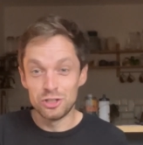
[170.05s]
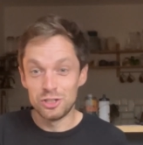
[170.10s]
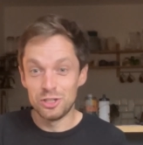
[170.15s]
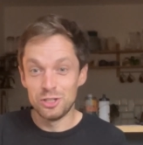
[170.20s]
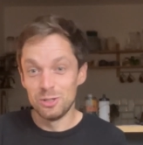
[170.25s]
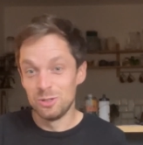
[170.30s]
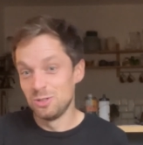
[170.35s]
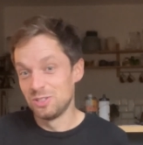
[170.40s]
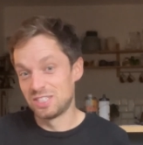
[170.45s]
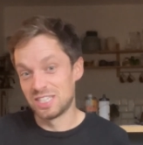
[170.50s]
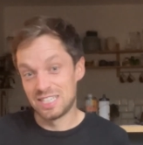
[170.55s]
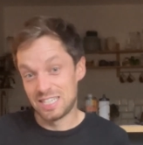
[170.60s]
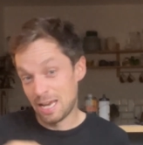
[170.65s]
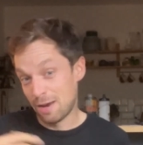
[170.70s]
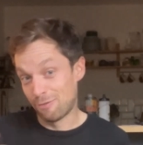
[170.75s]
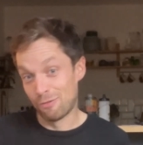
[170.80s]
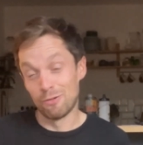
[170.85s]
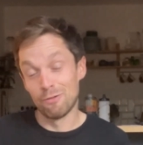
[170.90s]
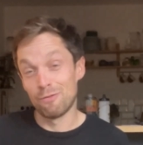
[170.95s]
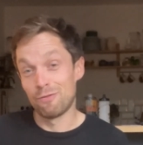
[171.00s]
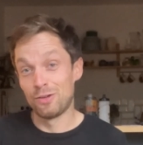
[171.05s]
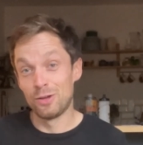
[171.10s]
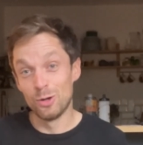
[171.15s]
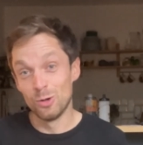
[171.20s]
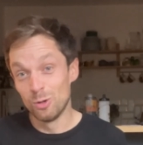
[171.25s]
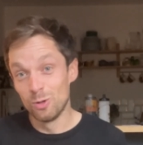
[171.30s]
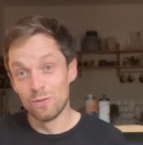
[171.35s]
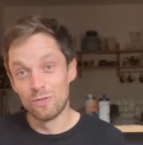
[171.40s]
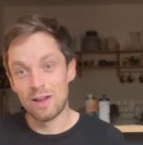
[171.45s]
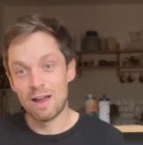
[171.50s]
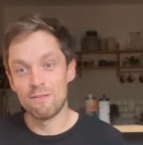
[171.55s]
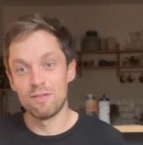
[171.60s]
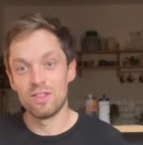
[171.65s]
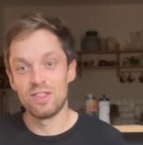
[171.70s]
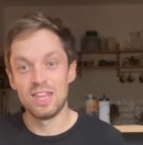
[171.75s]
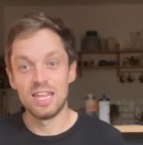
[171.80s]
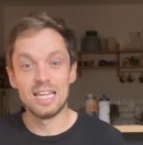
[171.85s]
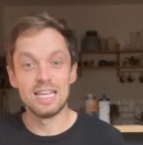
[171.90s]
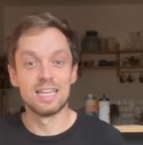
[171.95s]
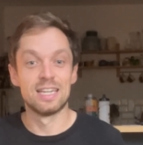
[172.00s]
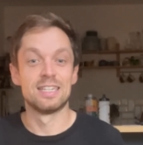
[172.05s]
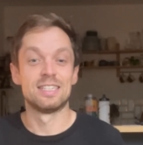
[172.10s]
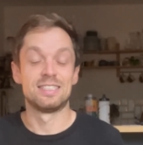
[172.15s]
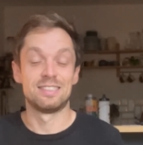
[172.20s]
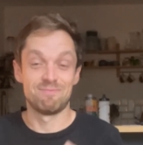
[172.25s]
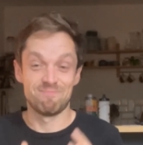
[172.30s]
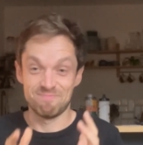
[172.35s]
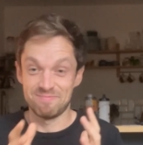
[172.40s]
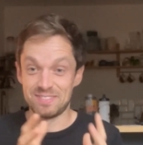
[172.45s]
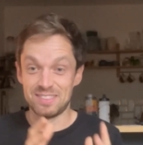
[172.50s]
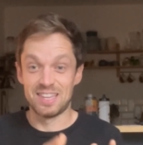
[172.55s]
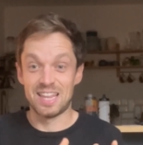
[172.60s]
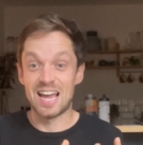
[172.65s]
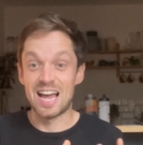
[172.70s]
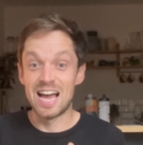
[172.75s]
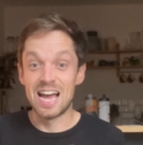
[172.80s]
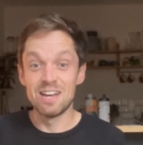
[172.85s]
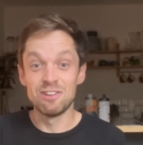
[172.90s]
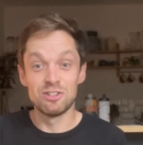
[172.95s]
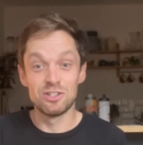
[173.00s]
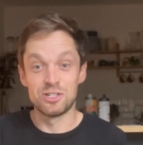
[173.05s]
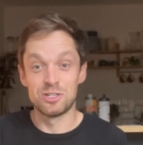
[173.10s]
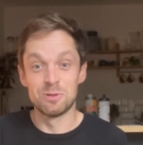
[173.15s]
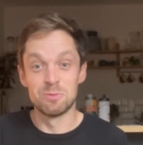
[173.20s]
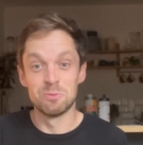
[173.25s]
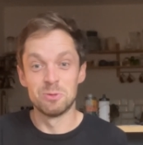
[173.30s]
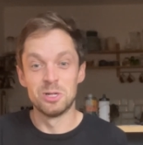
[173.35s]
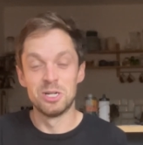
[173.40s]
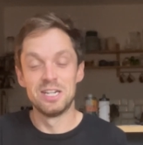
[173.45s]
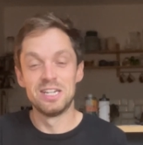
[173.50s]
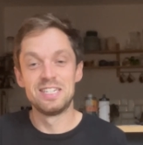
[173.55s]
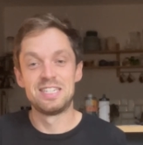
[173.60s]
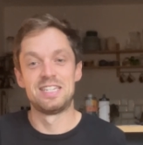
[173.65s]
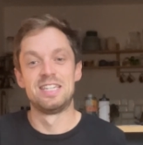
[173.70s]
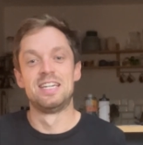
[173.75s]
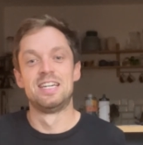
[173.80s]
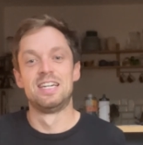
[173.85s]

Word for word: use a different fuel for everything, the hydrogen word,